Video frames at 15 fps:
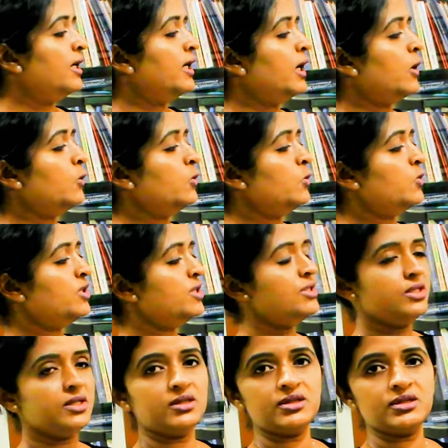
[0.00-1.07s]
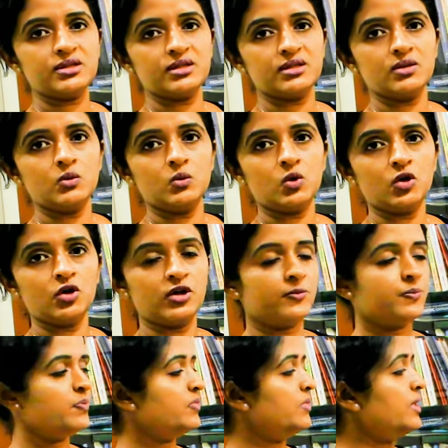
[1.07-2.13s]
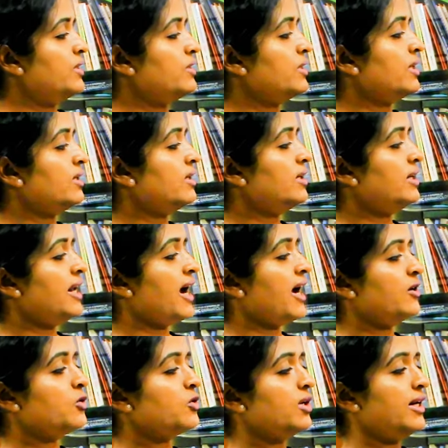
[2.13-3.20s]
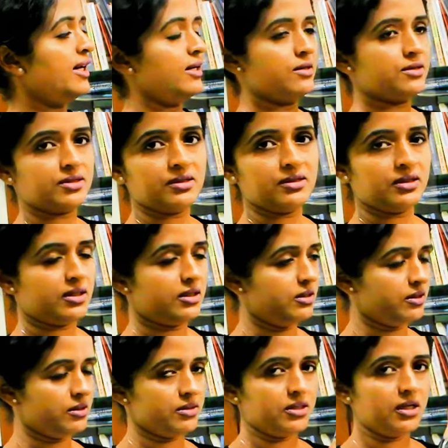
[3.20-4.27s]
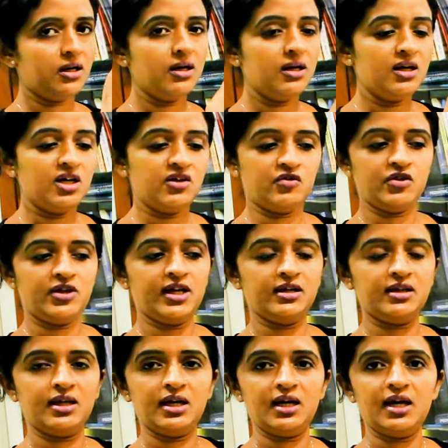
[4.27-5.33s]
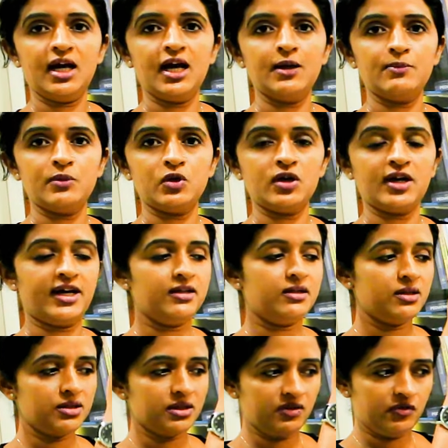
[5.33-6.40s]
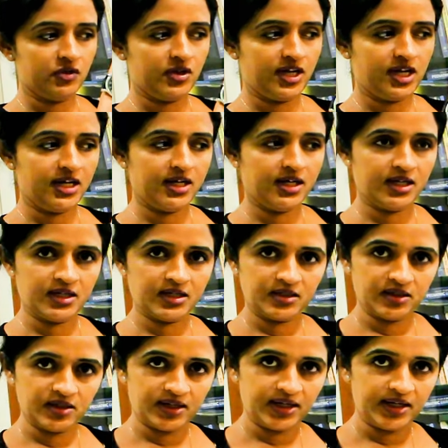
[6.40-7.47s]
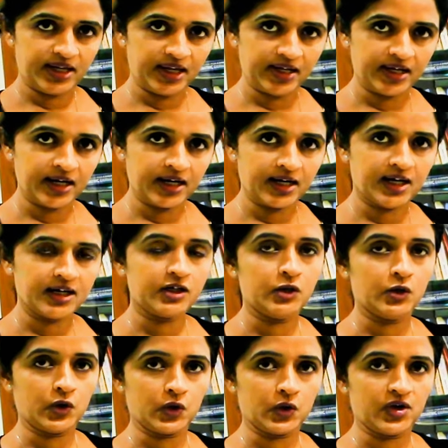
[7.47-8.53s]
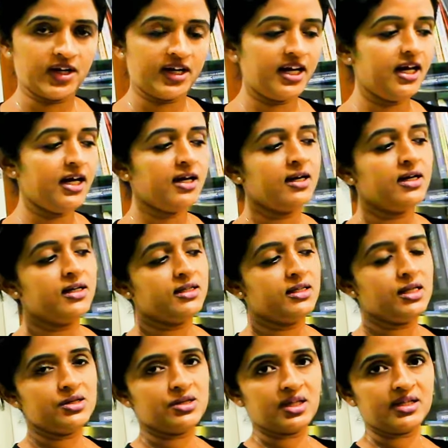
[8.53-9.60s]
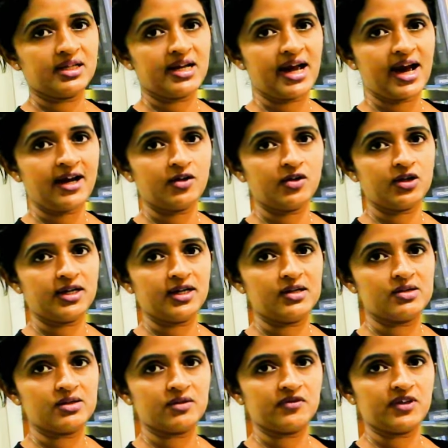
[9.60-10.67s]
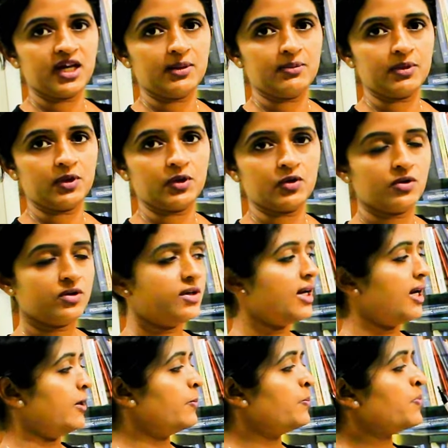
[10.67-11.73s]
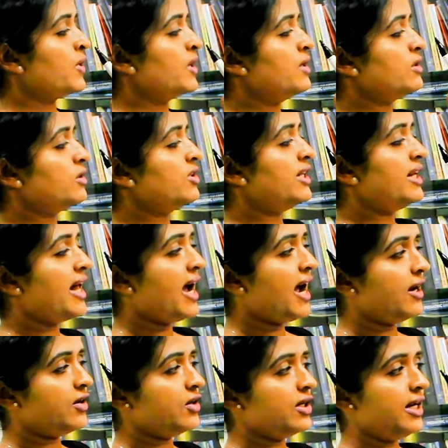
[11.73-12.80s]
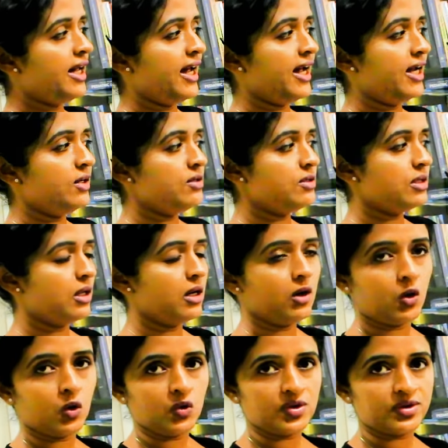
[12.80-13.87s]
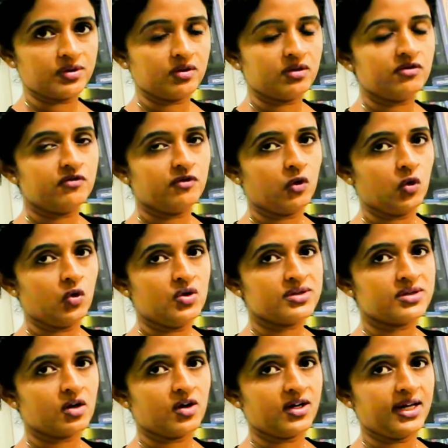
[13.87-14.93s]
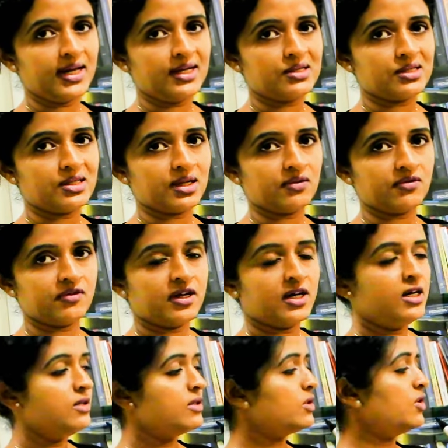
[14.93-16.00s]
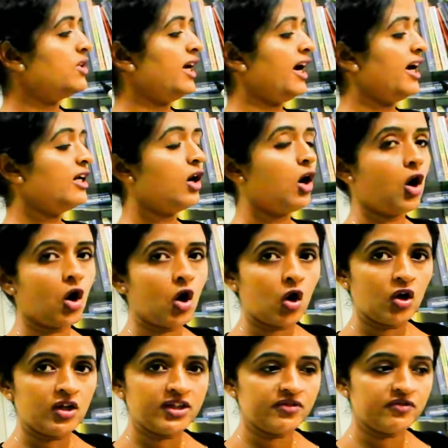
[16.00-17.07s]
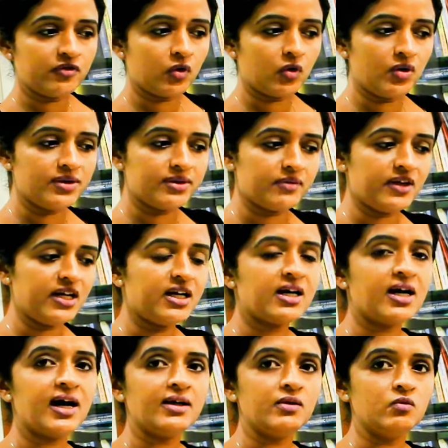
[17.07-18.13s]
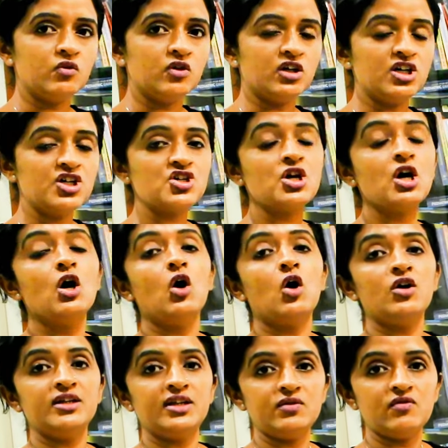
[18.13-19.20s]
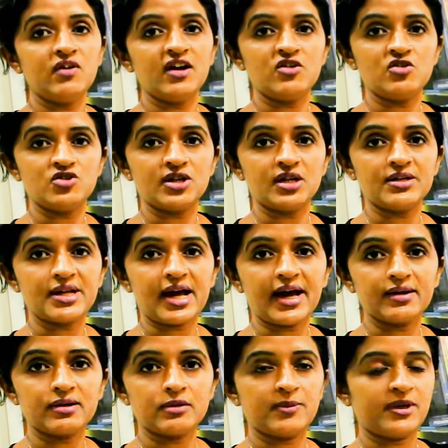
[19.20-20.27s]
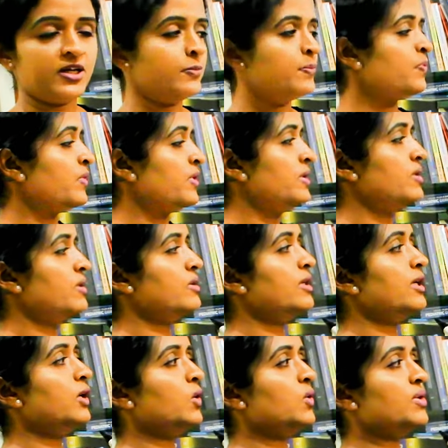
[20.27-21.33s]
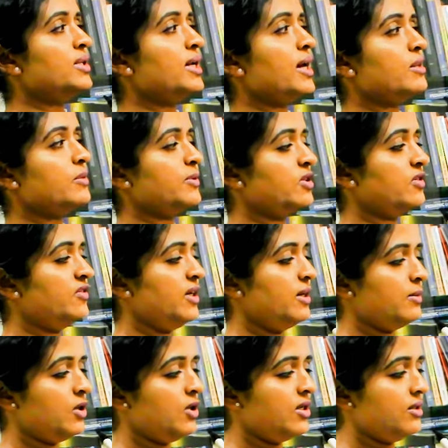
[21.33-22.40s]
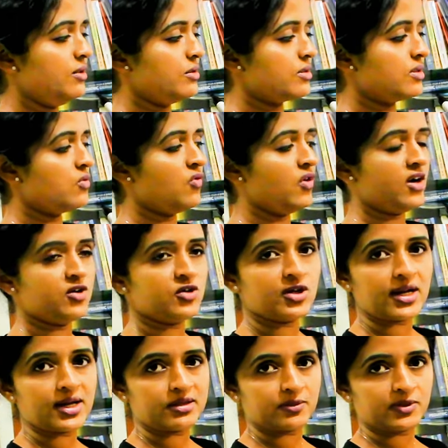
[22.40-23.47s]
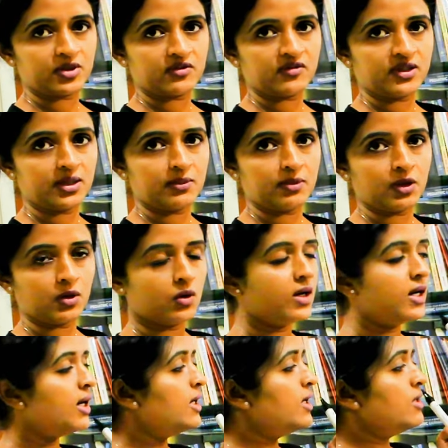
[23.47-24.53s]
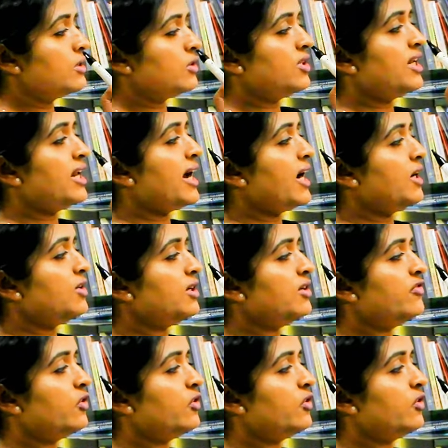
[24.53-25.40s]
Now, this is what? These are the lateral ends, isn't it? This is a, if you take the embryo like this, if you take it, take a cut coronally, these are the lateral ends of the embryo, right? So the lateral ends also folds on itself so that all the folds will converge on the ventral aspect. This is the dorsal aspect of the embryo and this is the ventral aspect of the embryo. So the lateral